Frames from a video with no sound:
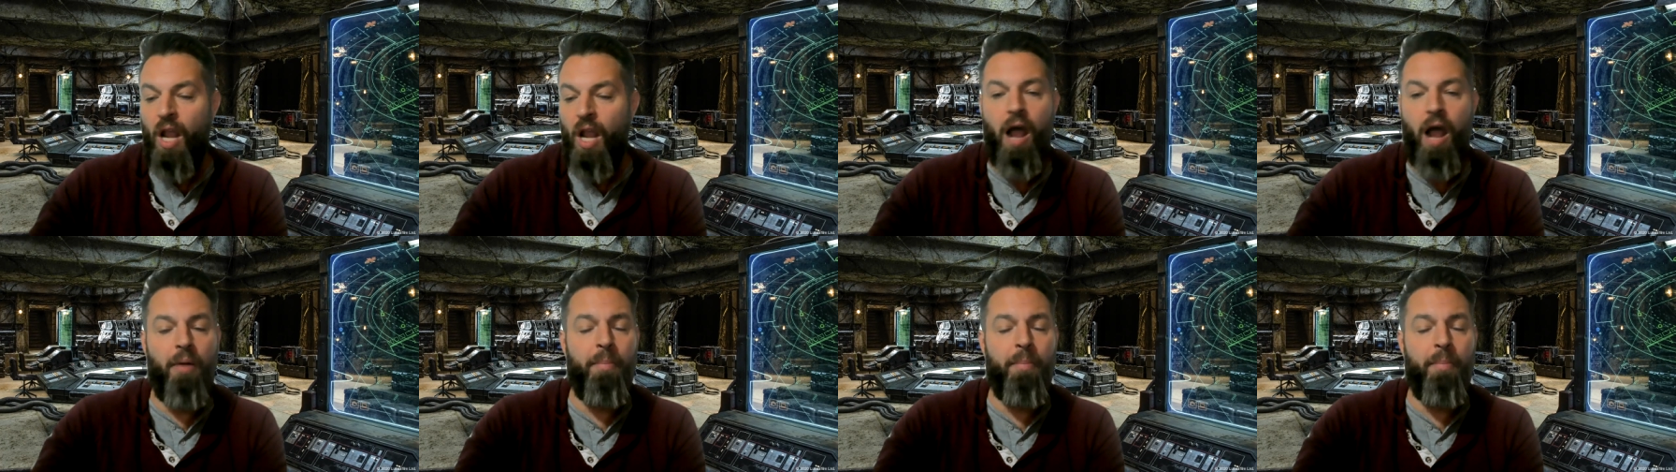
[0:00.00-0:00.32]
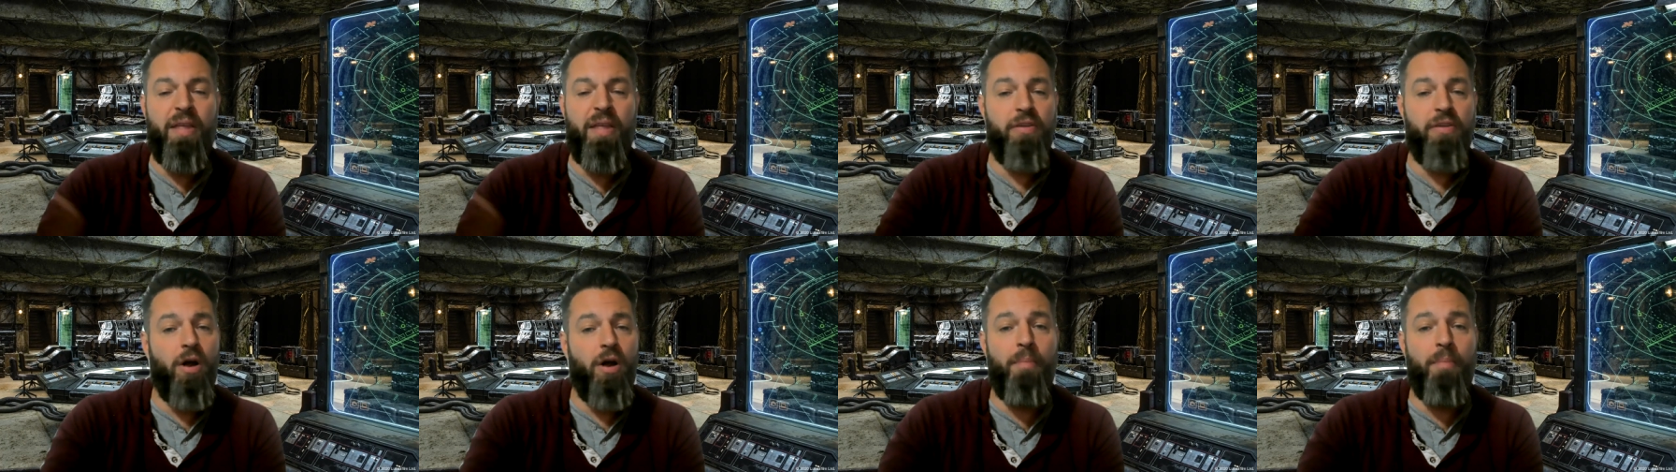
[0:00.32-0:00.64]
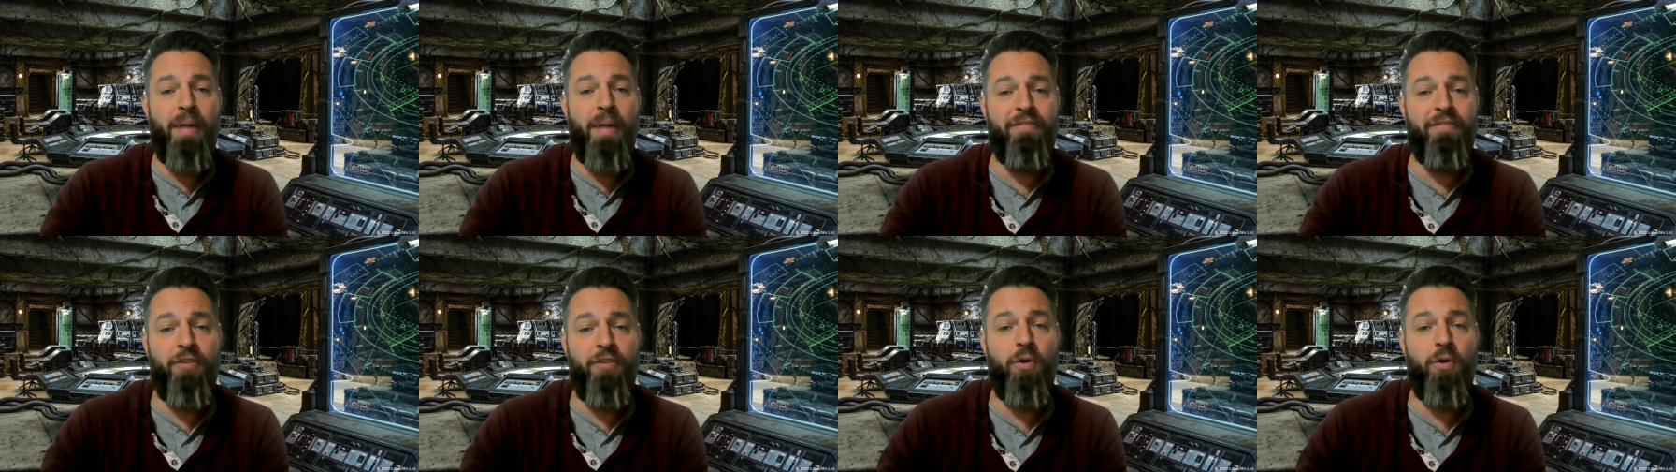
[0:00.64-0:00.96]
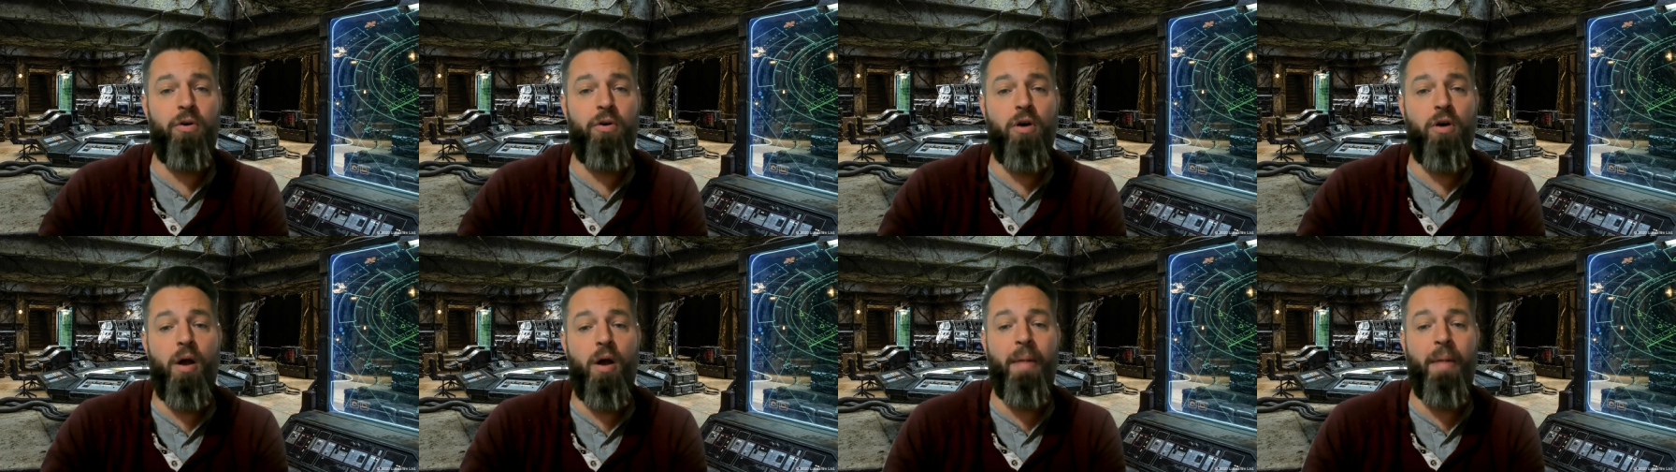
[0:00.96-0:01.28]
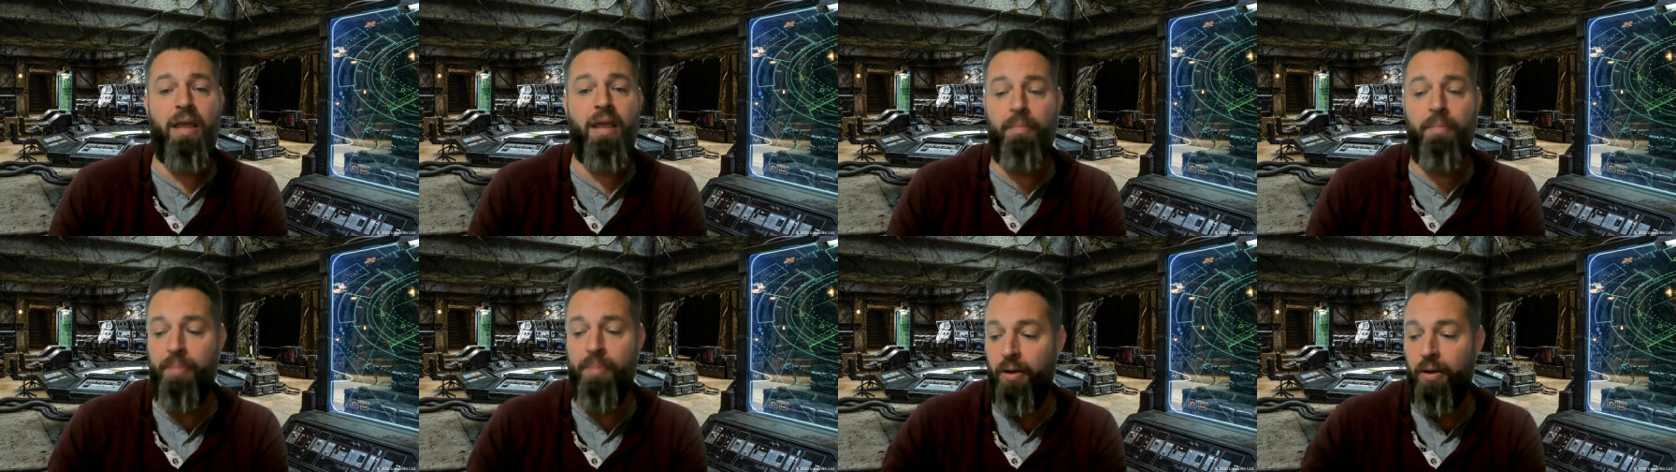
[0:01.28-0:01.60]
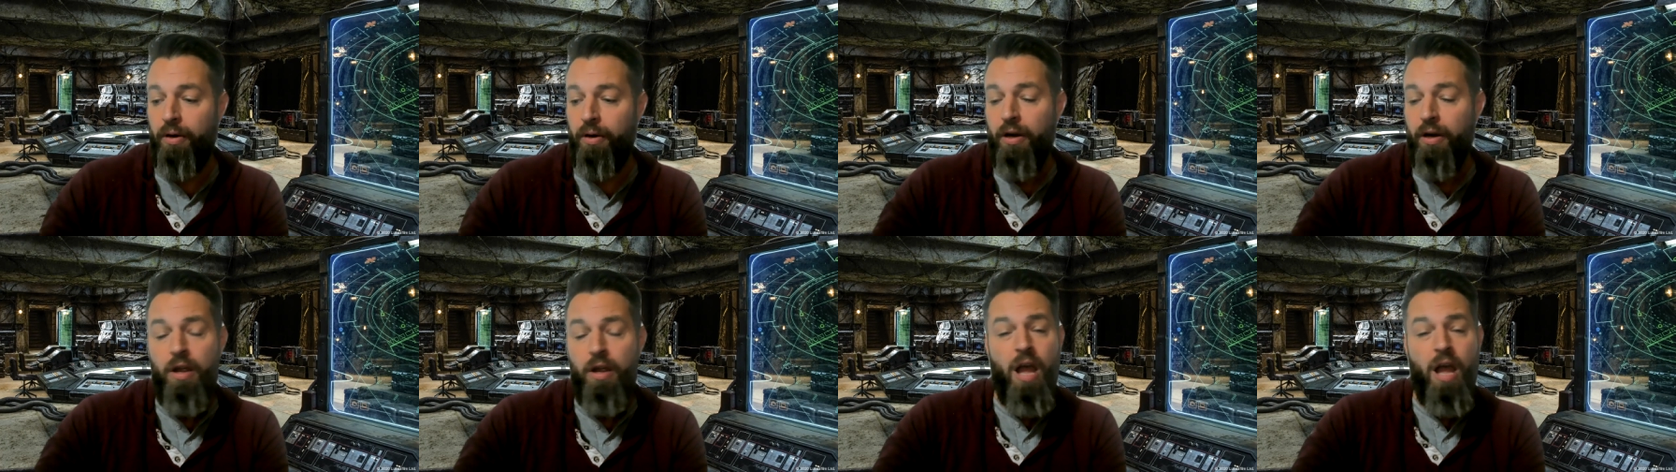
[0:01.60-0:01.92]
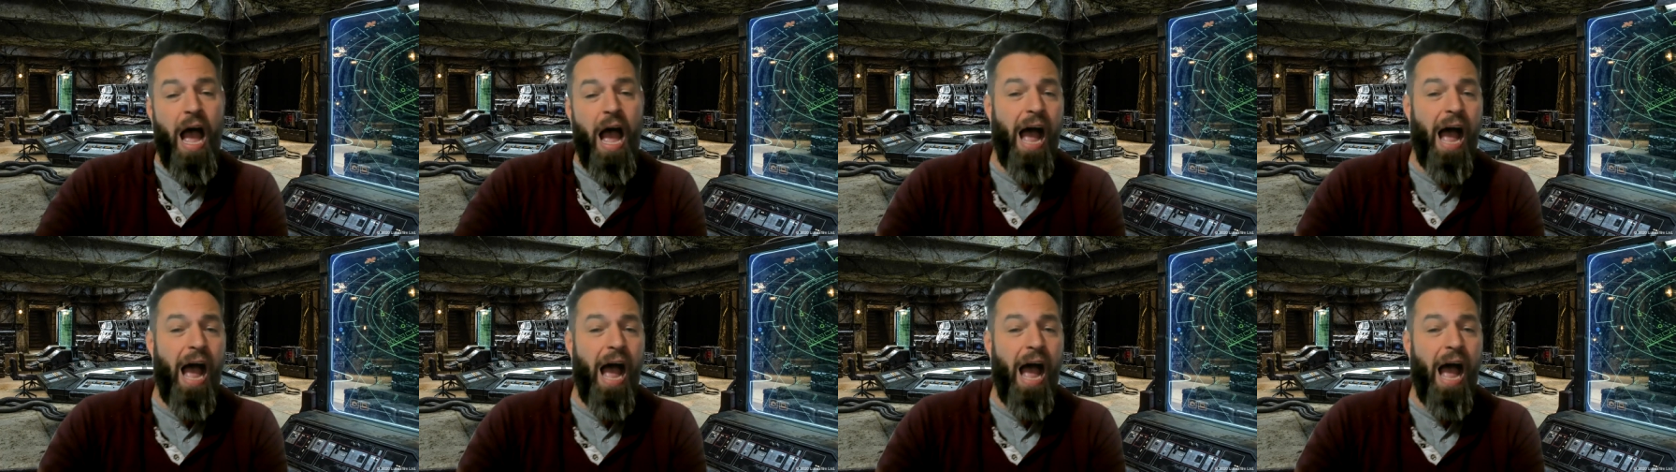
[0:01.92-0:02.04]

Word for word: I'm either on my phone or on my computer.